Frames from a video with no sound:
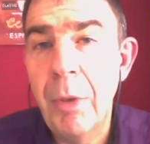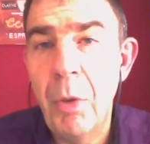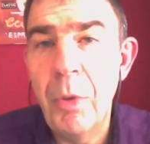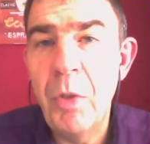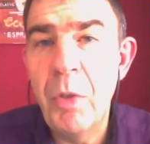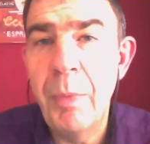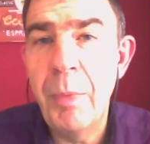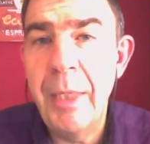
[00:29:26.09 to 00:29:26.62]

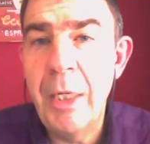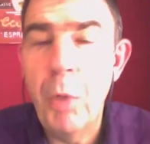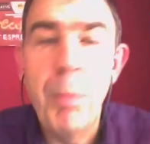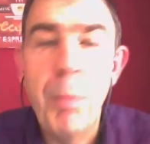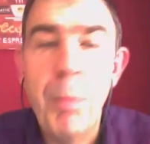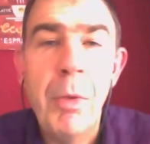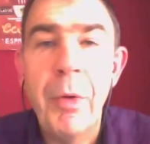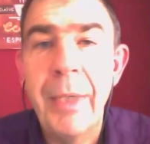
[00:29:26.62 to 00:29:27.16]
always be
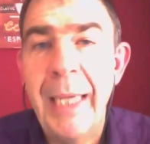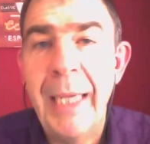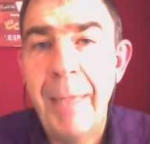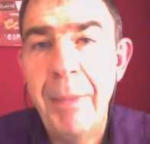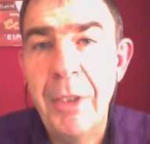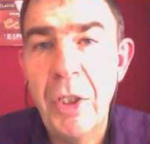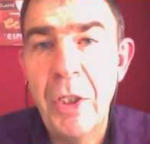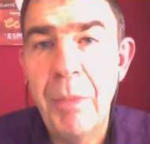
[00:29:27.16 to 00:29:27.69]
more than
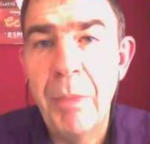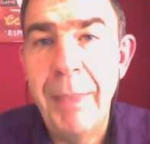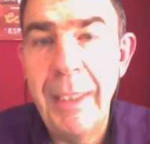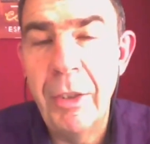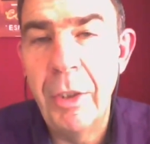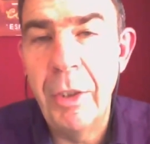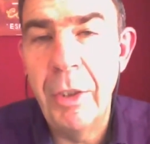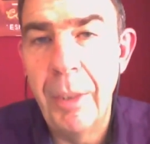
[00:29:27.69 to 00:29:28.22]
happy to speak
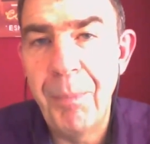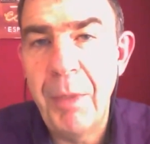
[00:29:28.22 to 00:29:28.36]
to you.